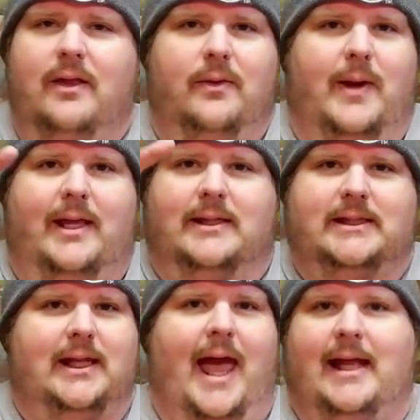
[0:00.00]
the way the
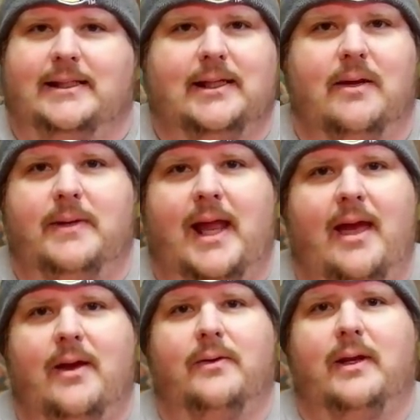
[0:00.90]
slats come
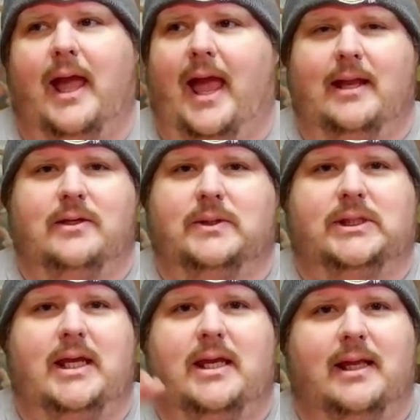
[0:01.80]
down, and you
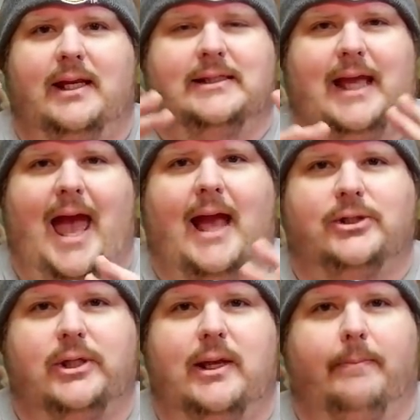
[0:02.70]
see that it's
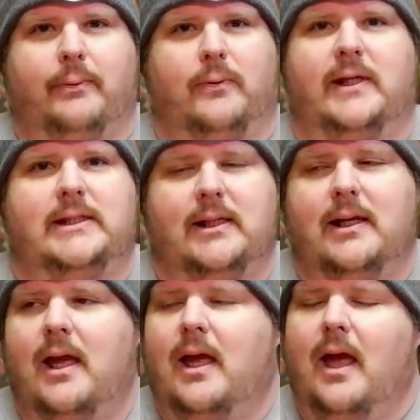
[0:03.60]
actually a prison.